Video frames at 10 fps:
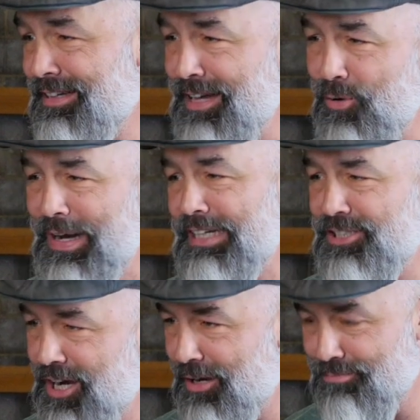They're wicked
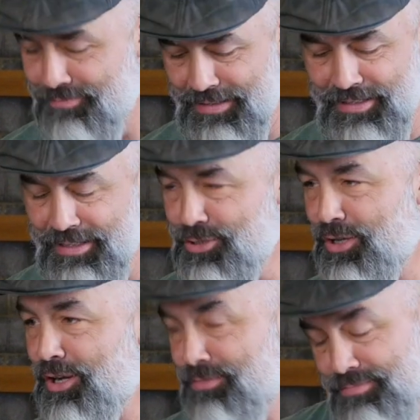sharp.
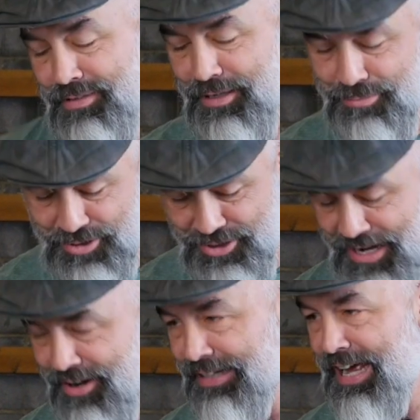So I'm just
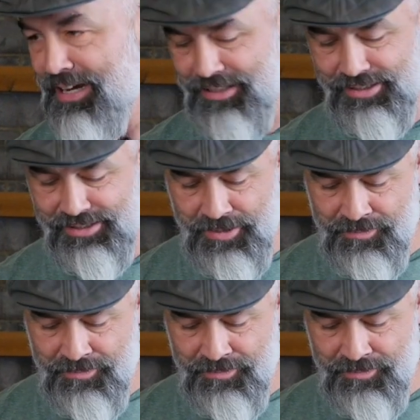sharing that because